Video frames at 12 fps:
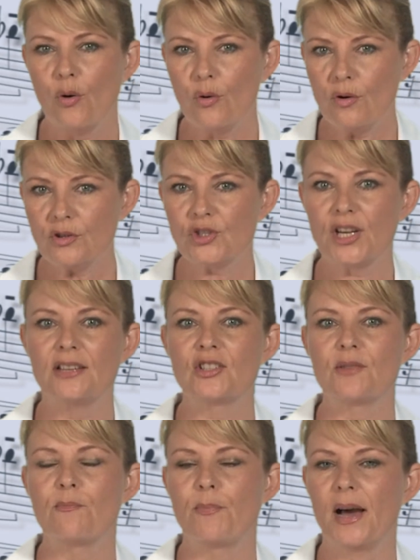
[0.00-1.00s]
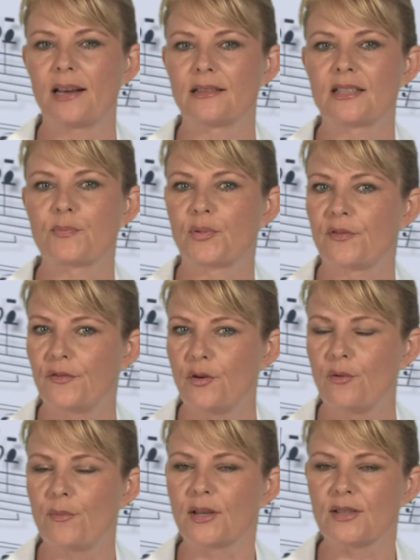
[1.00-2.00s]
or change in balance
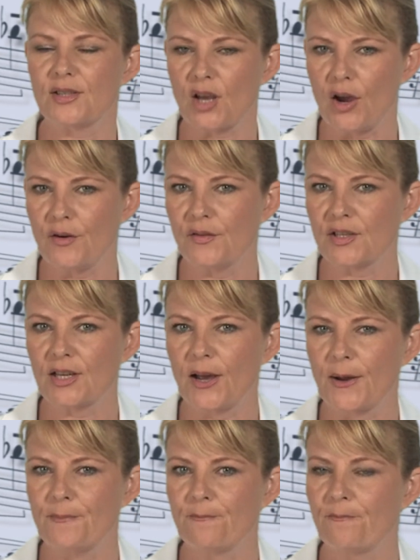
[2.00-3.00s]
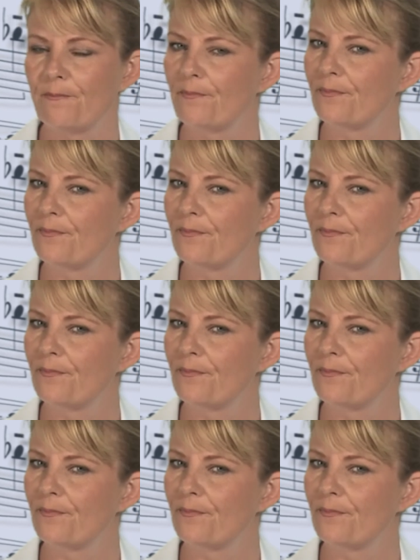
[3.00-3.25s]
performance over time.